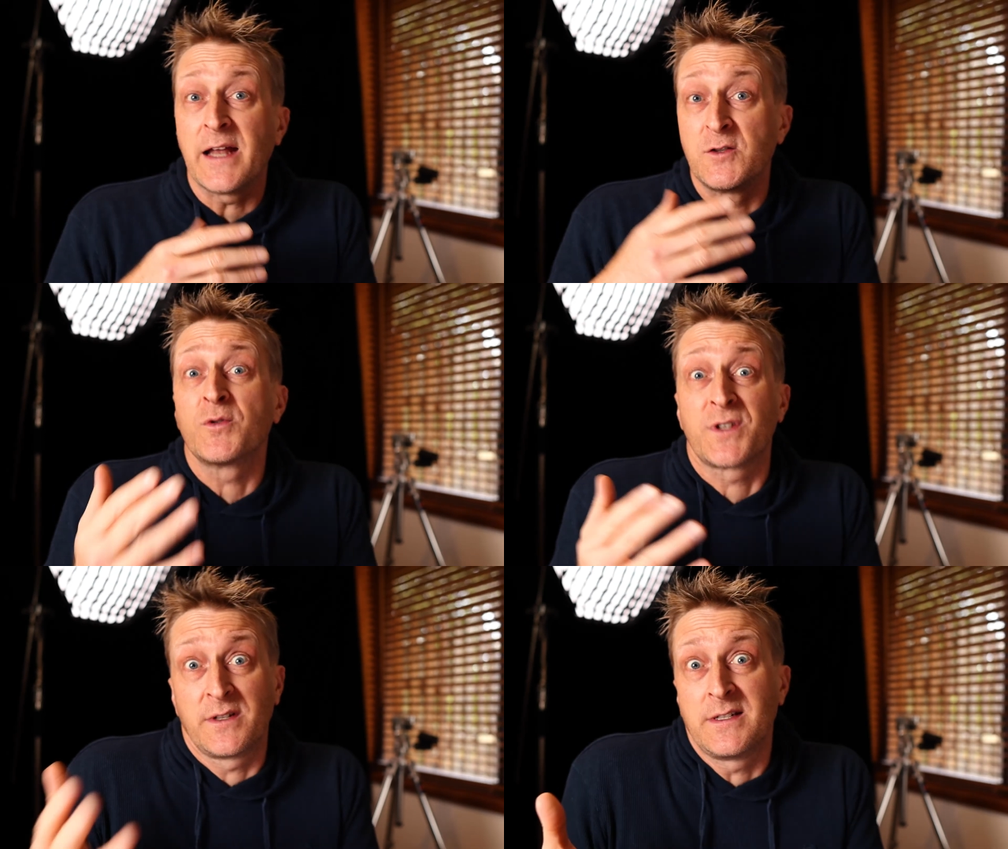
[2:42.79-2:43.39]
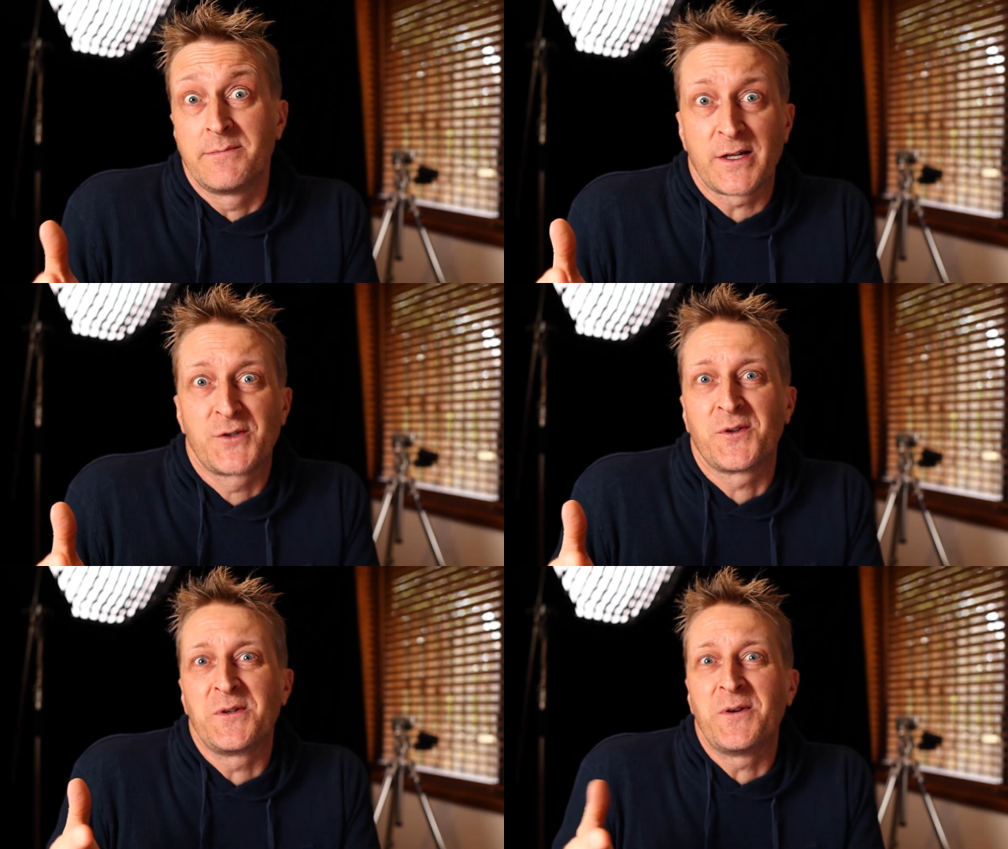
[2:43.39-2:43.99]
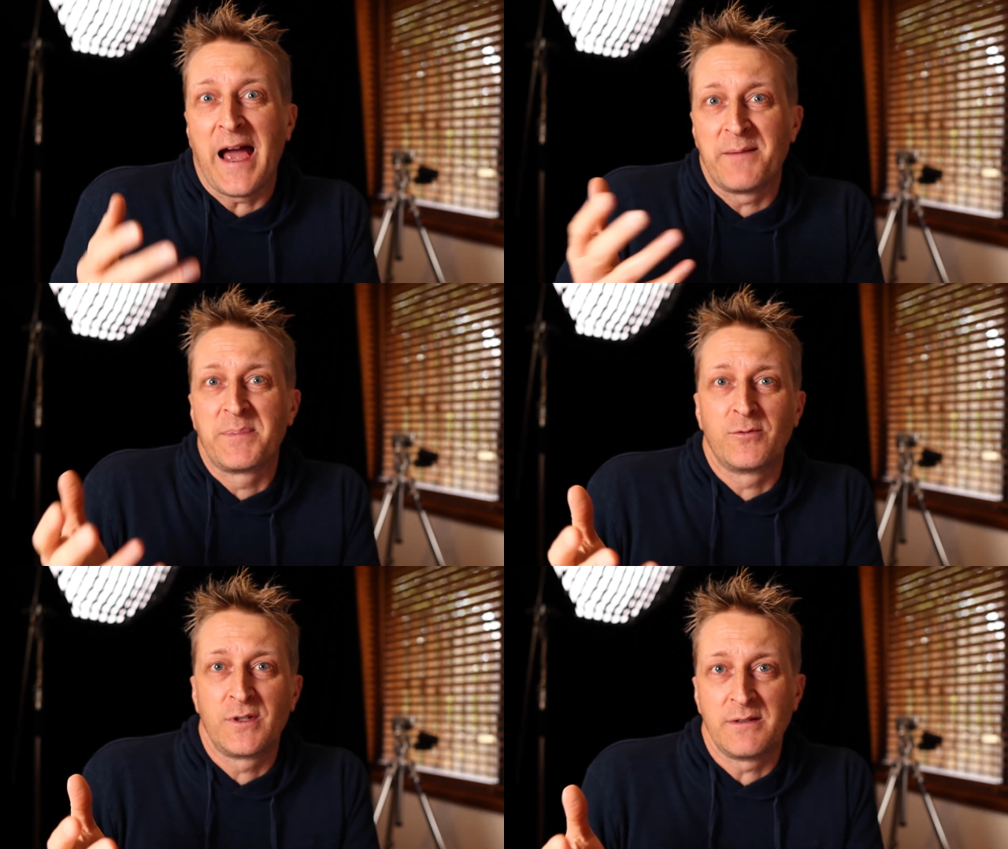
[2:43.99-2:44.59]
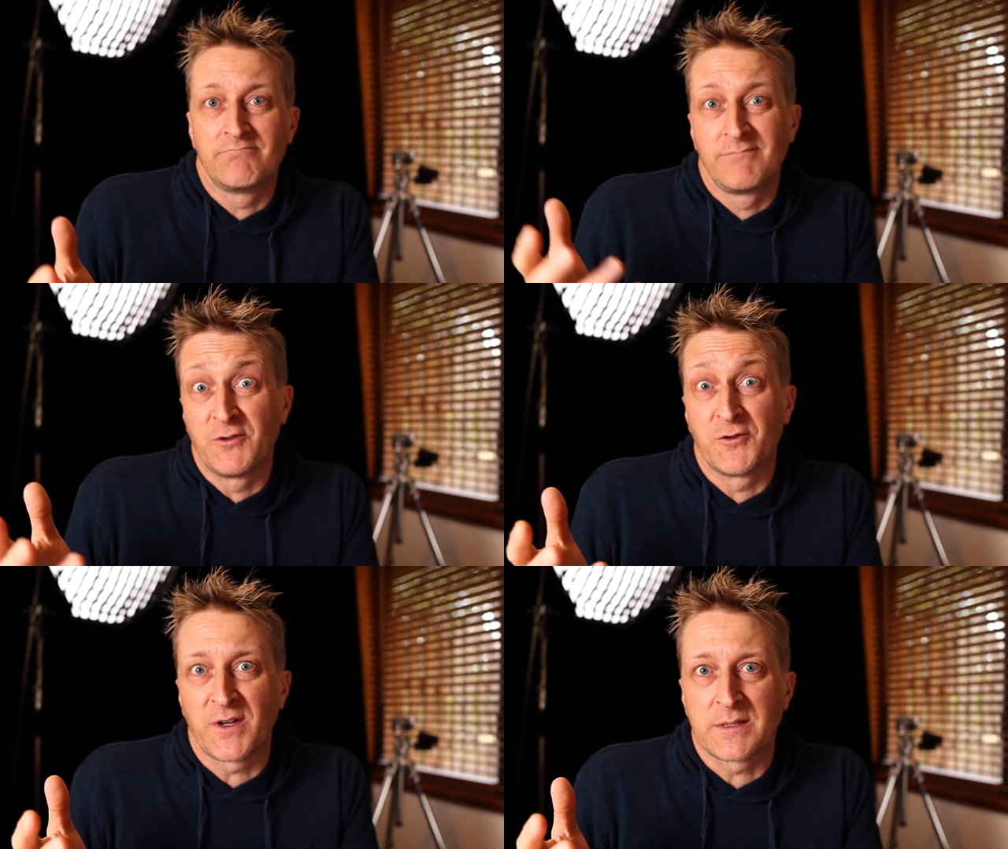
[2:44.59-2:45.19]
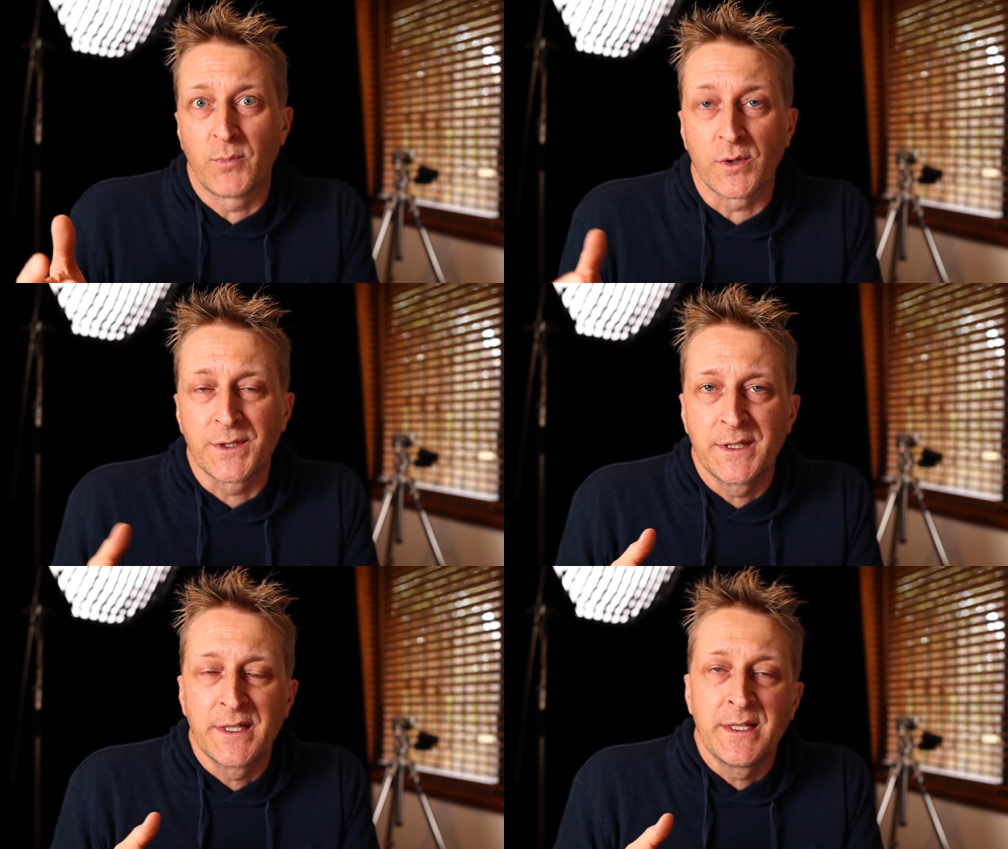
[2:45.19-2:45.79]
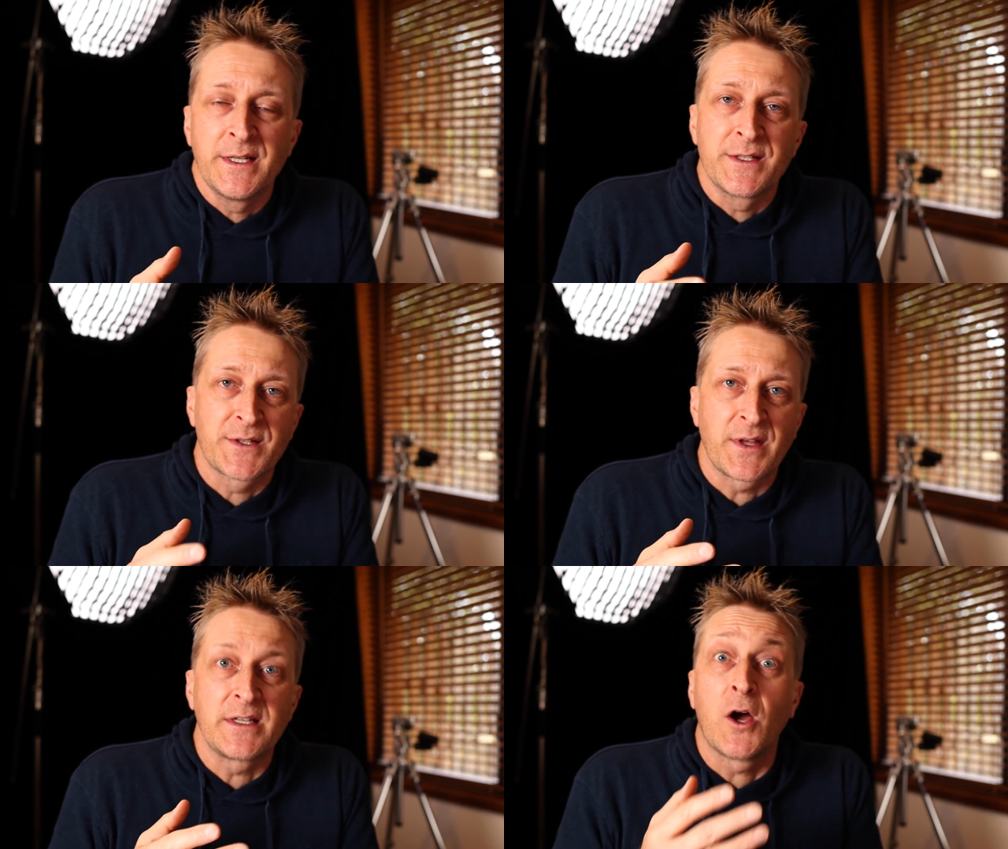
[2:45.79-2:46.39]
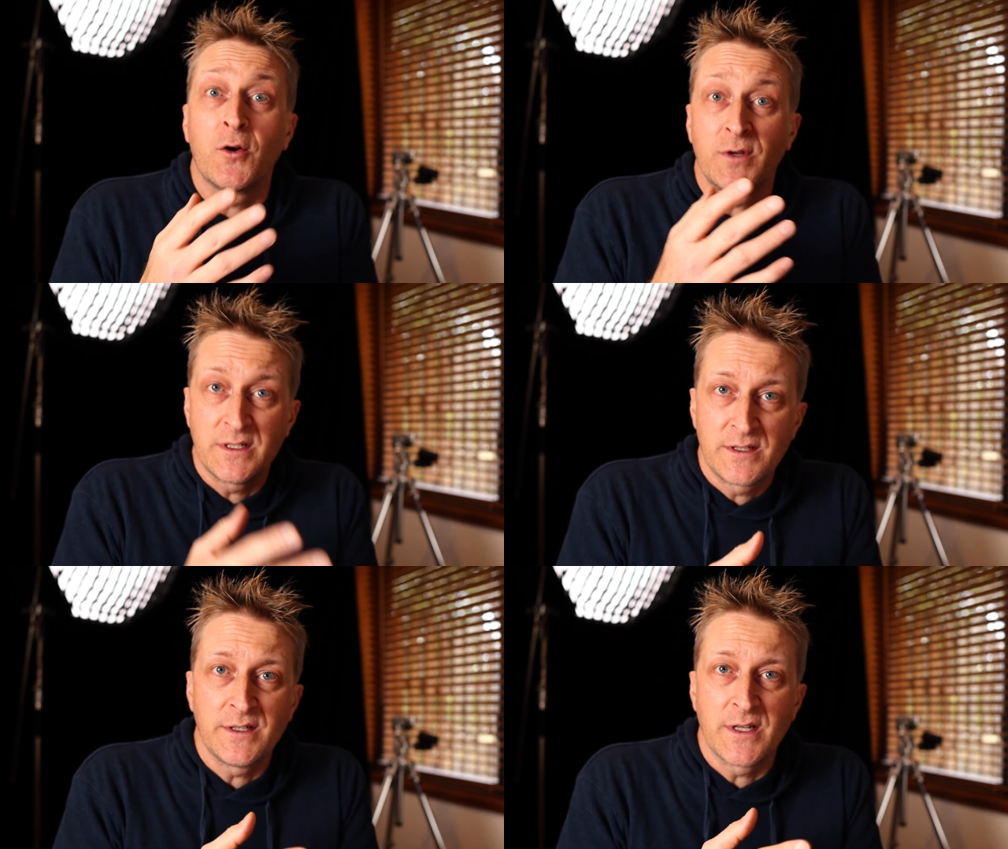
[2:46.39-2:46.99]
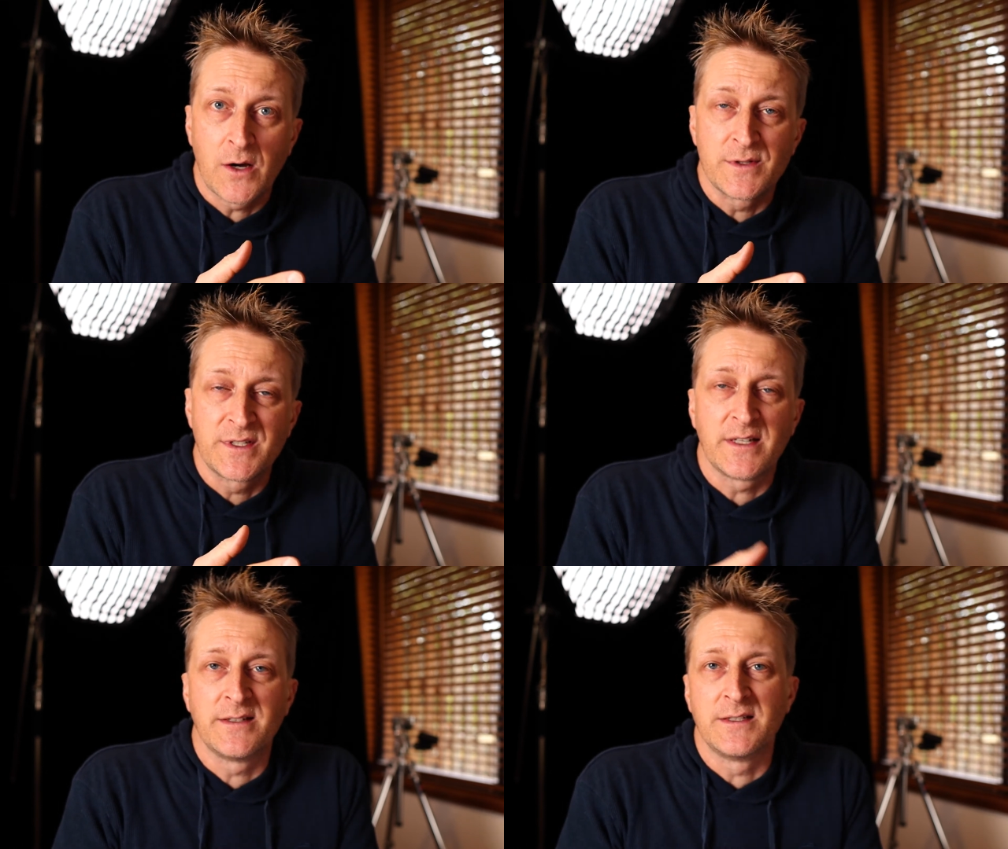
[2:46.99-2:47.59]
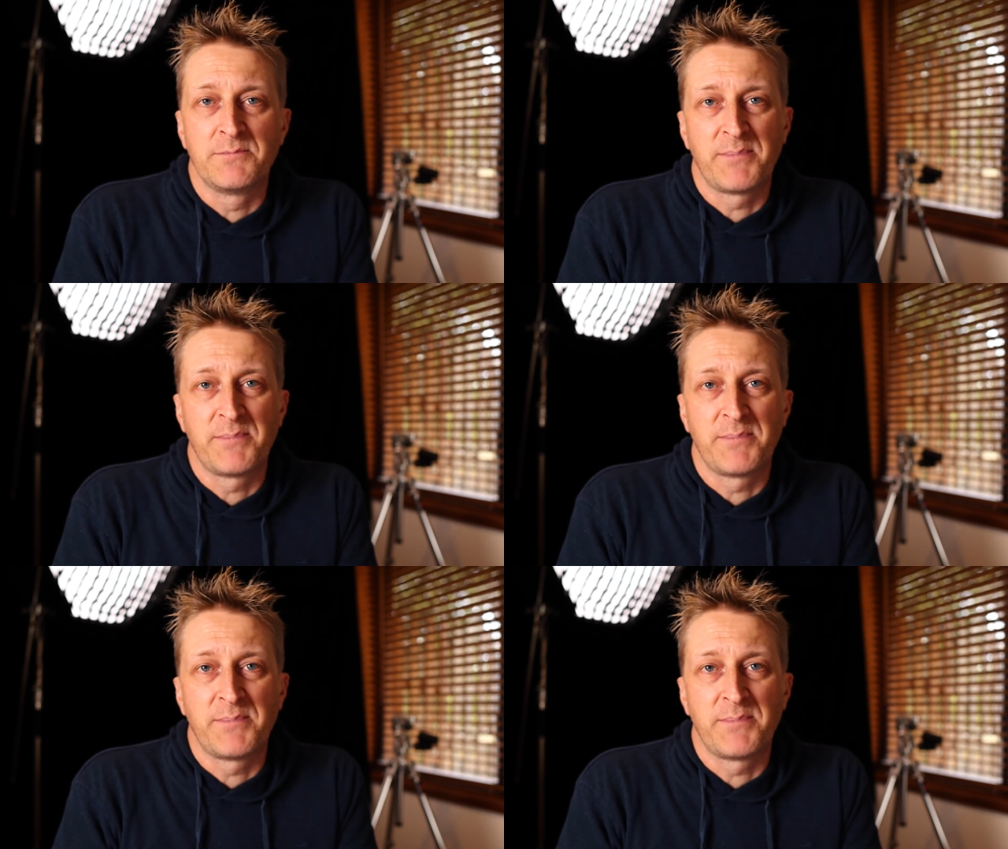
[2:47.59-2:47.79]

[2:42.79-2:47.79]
And you also need to make sure you add people to your, your address book so they go into your known senders.